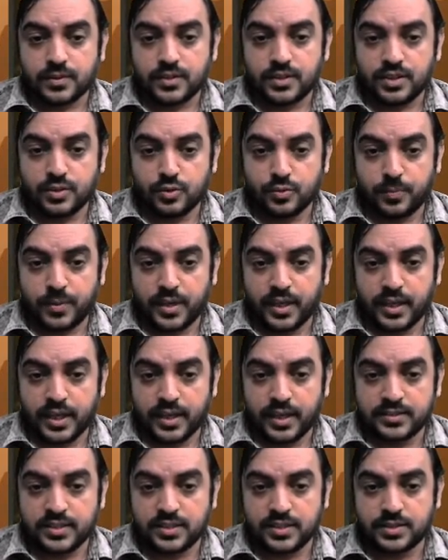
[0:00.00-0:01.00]
You pay
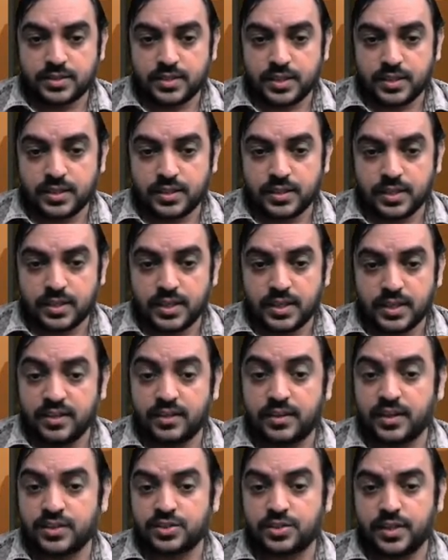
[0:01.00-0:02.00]
existing
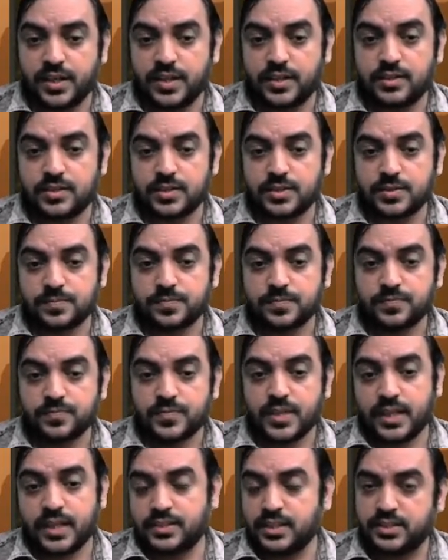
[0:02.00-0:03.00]
interest rates,
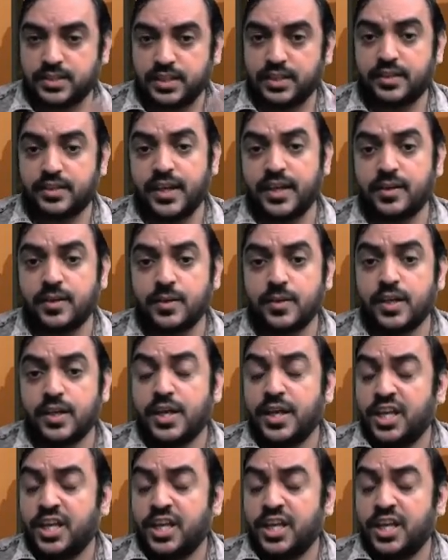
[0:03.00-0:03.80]
existing rate.